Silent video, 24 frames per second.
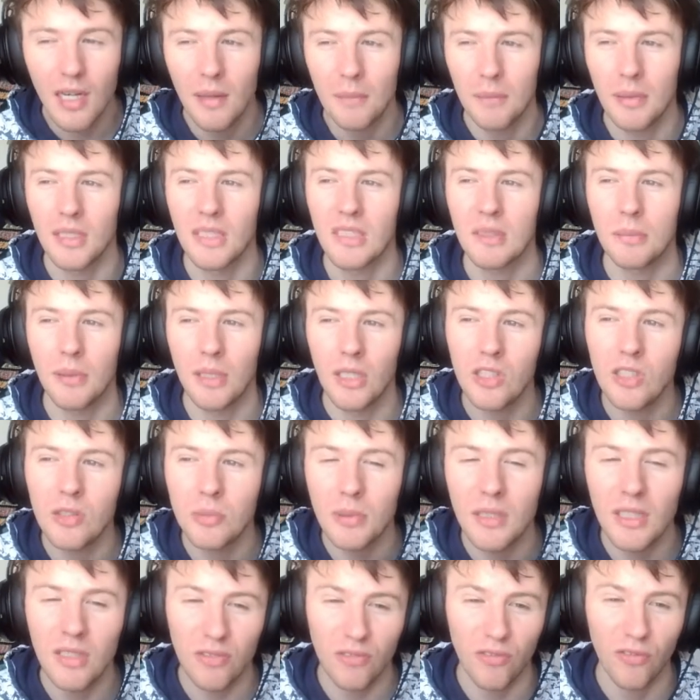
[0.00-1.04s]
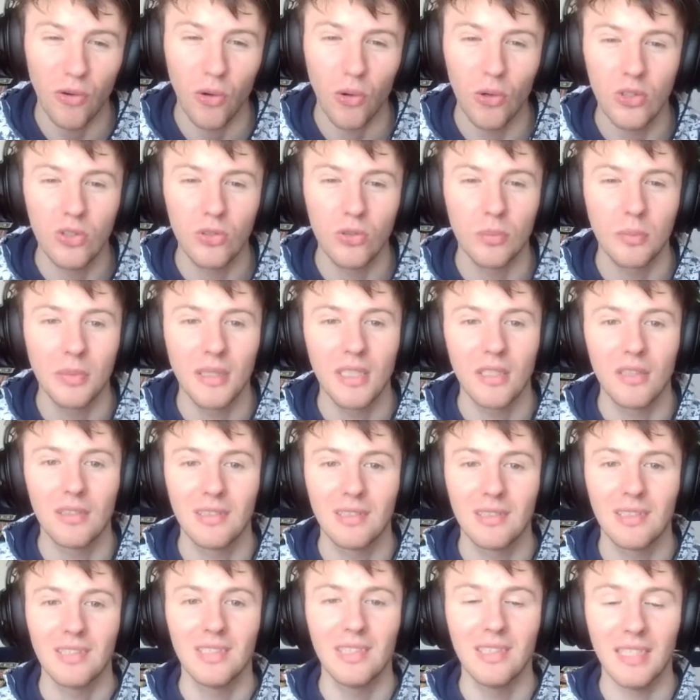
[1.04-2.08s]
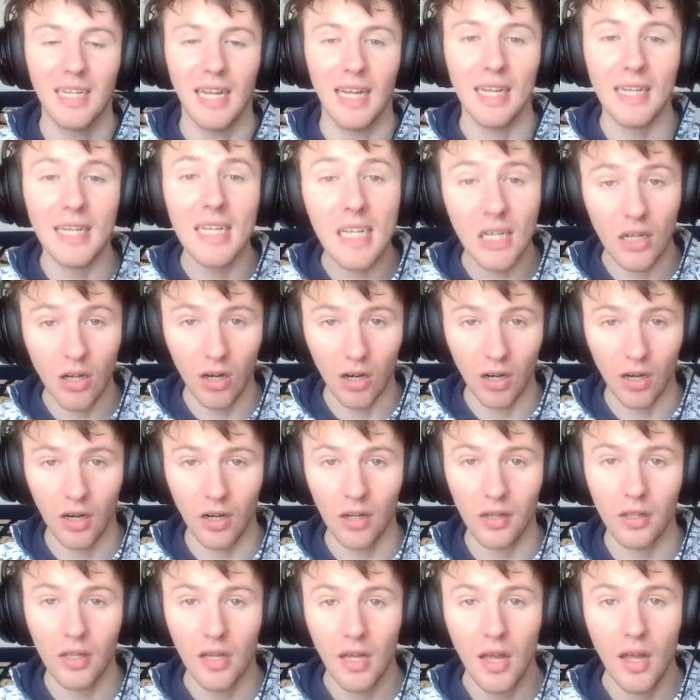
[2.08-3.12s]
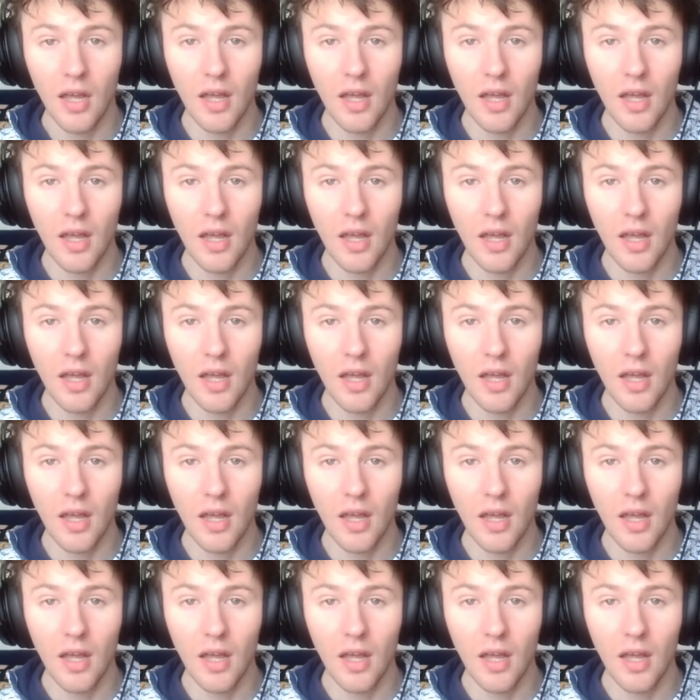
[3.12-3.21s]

but spell speed 4s would be considered any card